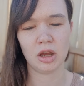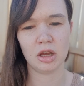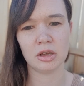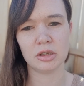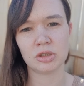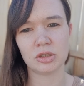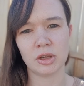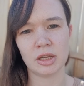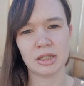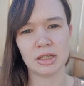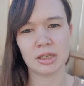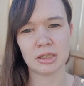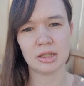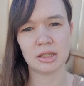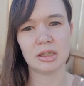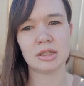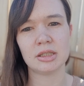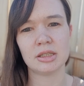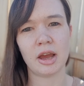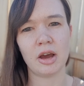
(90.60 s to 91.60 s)
So I
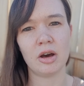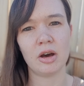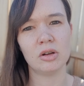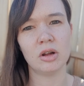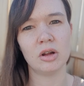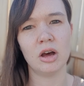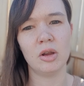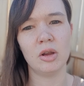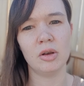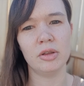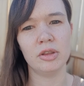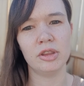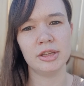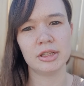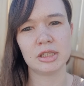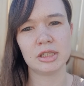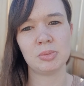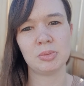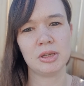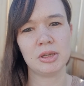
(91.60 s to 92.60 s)
tested this out on
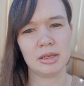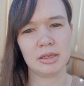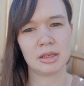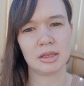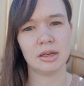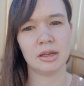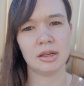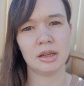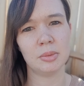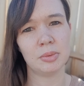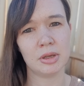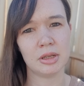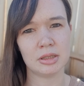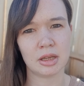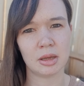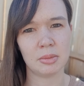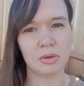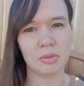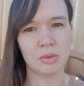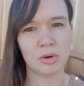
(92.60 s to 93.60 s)
this piece and another piece
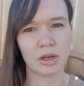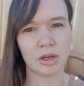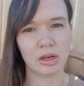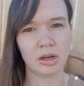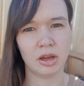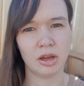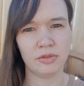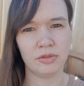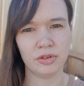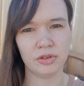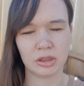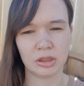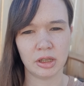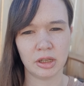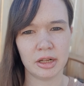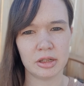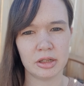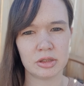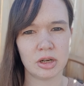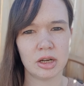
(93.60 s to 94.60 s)
I've been working on for
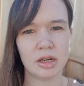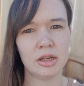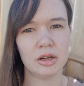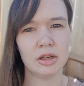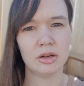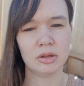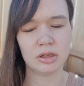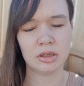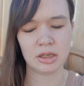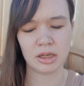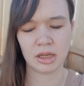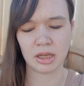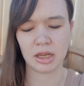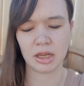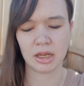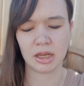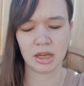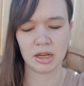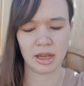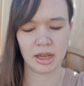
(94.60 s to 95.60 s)
clients right now,
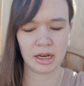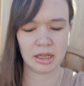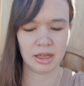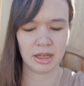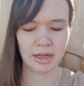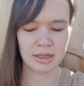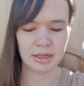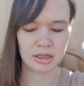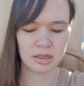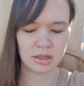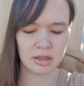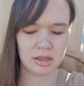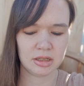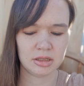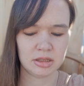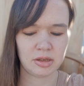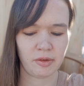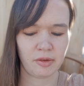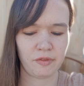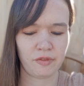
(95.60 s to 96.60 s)
and I liked
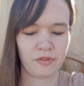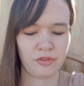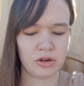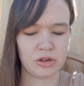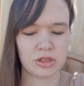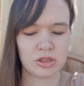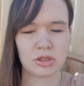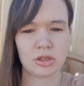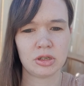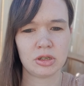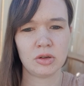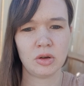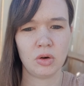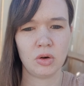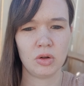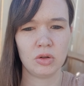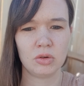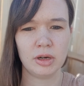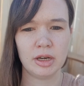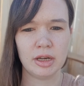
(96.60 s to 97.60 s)
this first
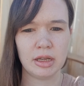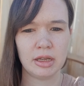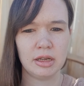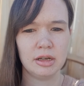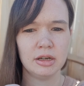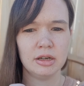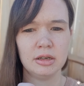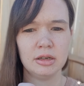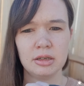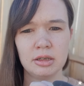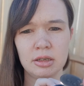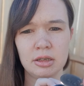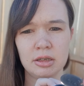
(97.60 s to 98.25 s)
hole right here